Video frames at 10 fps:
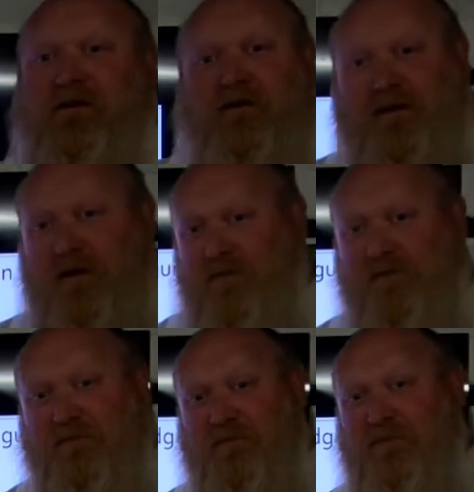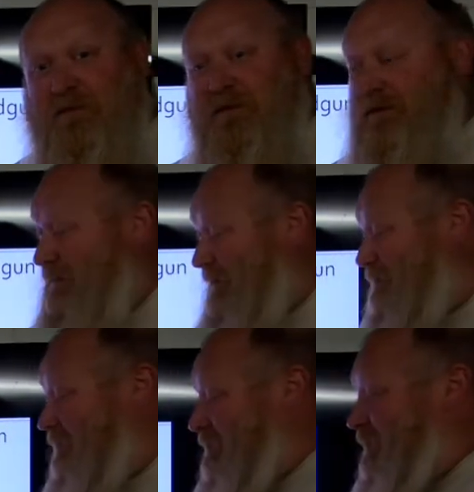or a holster
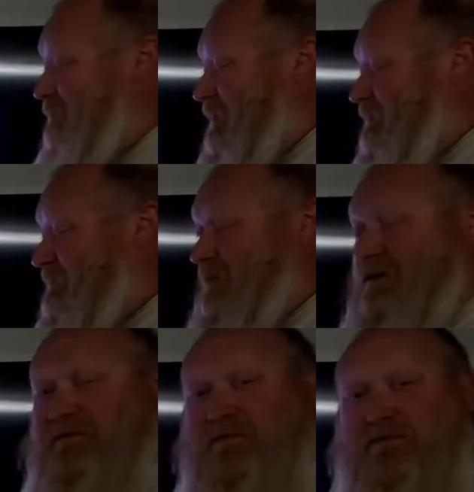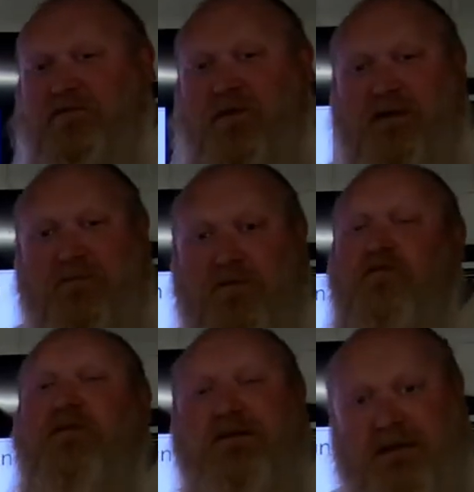in your Glowbox or console and you have
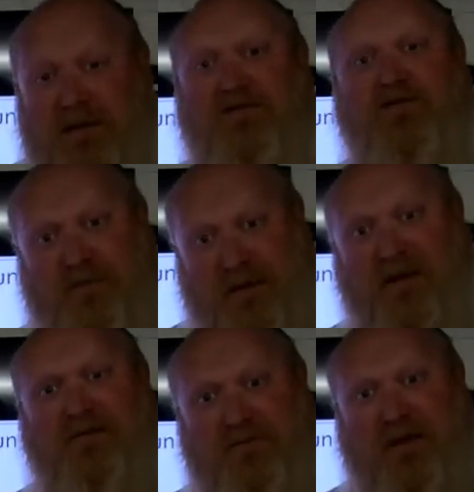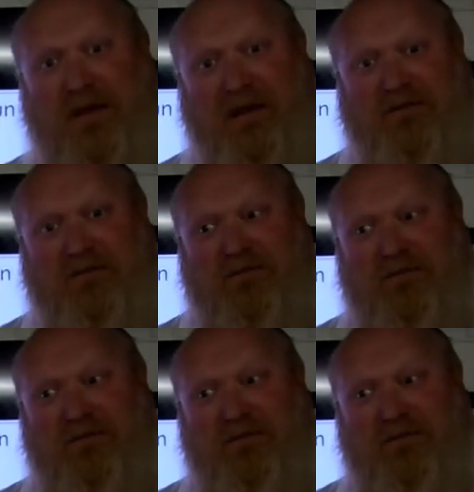room, then yes, you can do that.